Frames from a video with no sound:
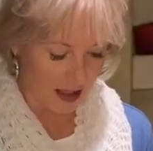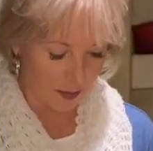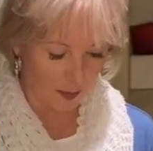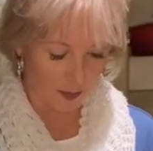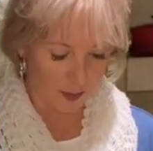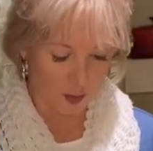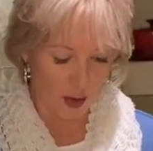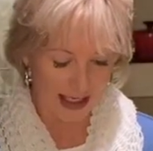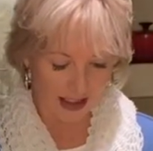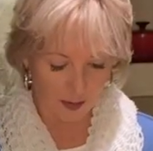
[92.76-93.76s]
our
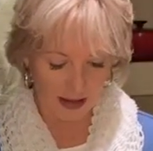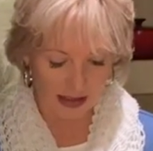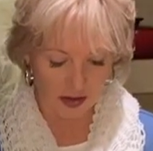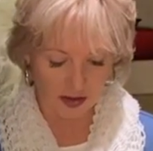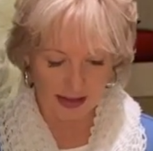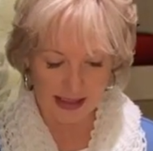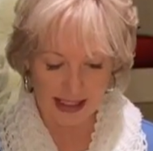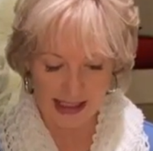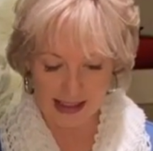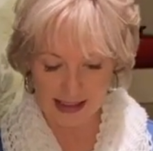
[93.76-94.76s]
white beans. You can
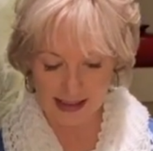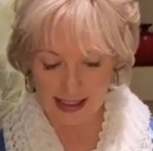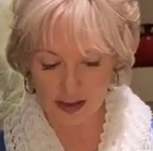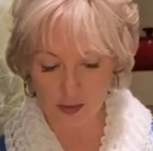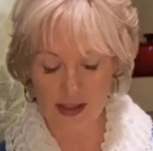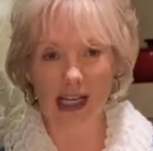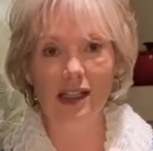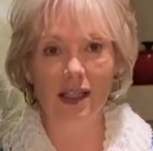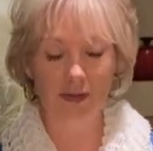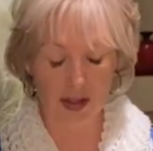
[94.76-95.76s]
see, as I said, it was going
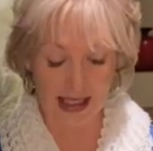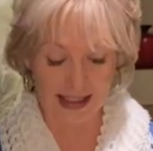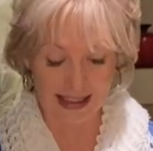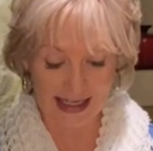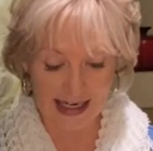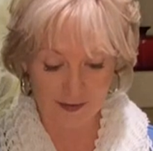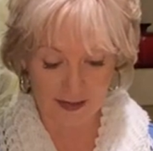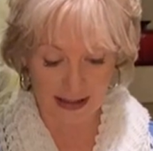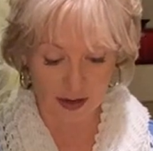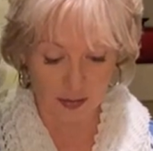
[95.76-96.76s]
to give you that
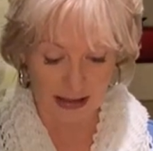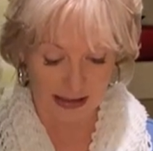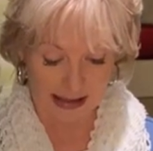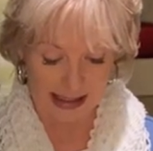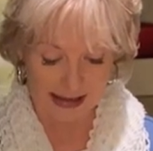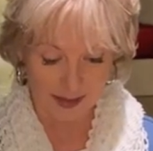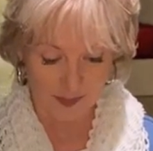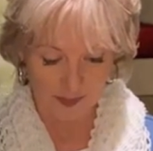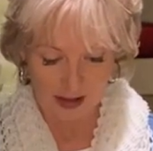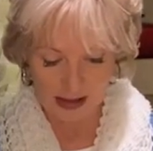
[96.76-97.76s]
lovely green color.
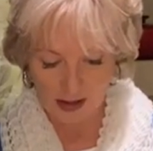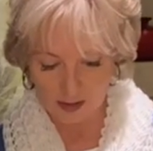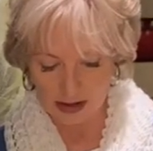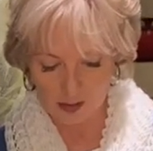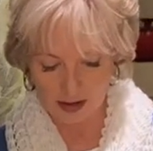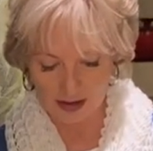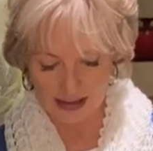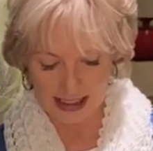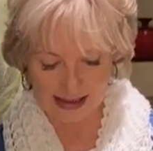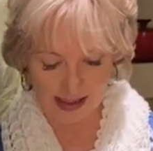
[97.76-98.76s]
Just want to
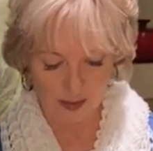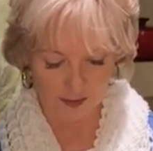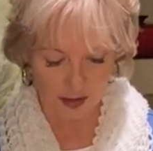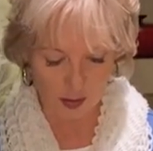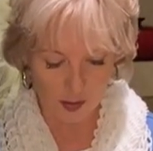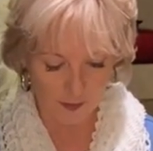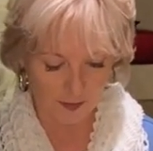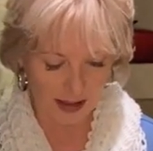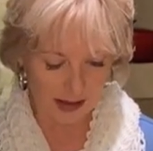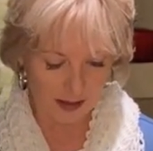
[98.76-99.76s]
take some of it off
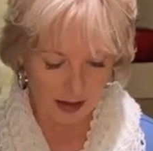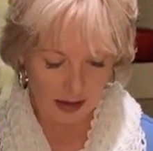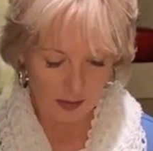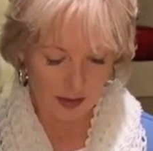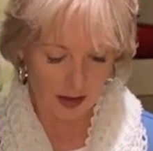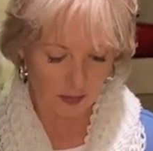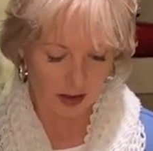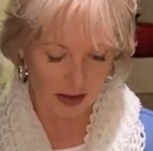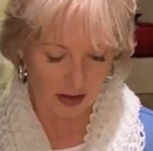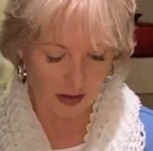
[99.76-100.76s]
here. We don't
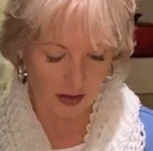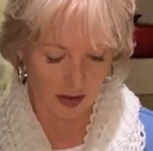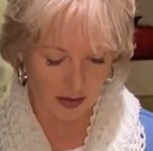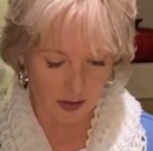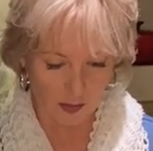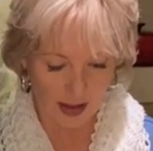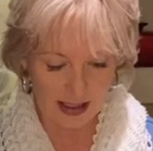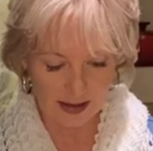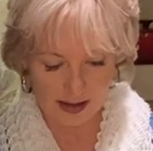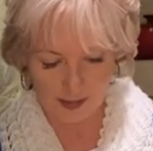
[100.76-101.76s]
want it to go to
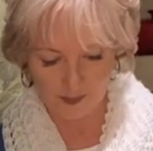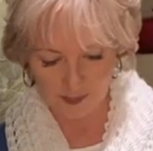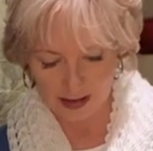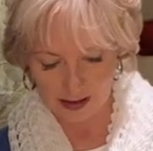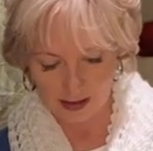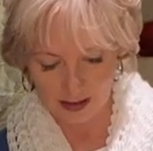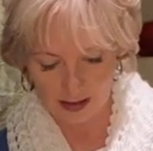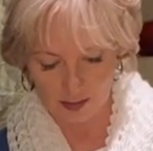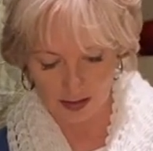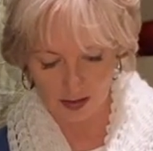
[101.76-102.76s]
waste.
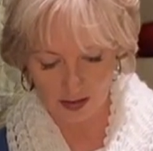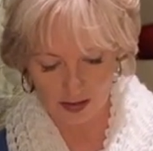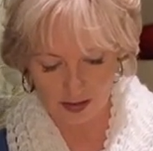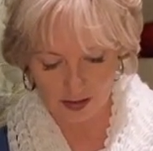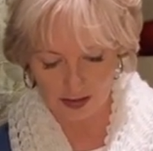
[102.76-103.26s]
There we go.